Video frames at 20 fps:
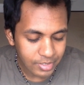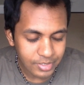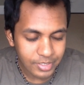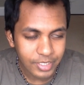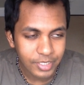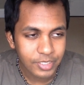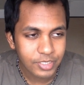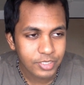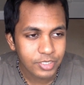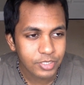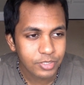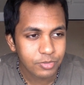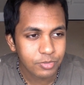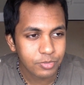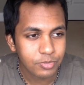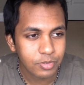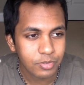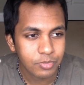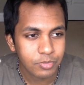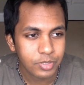today's just
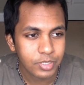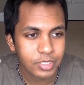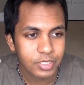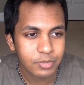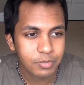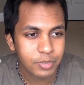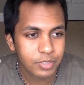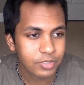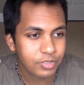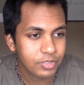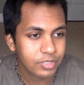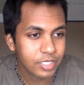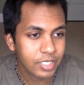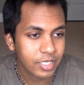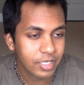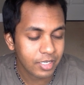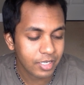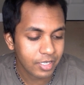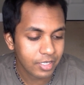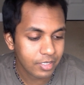a really special
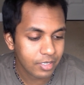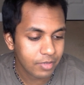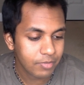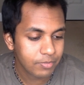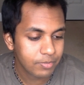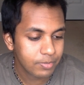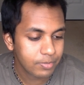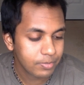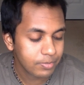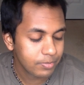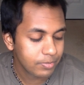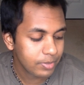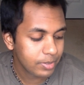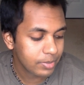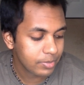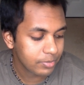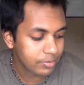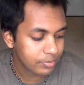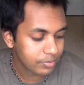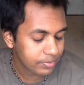day, and I've
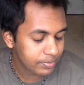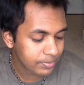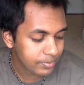been,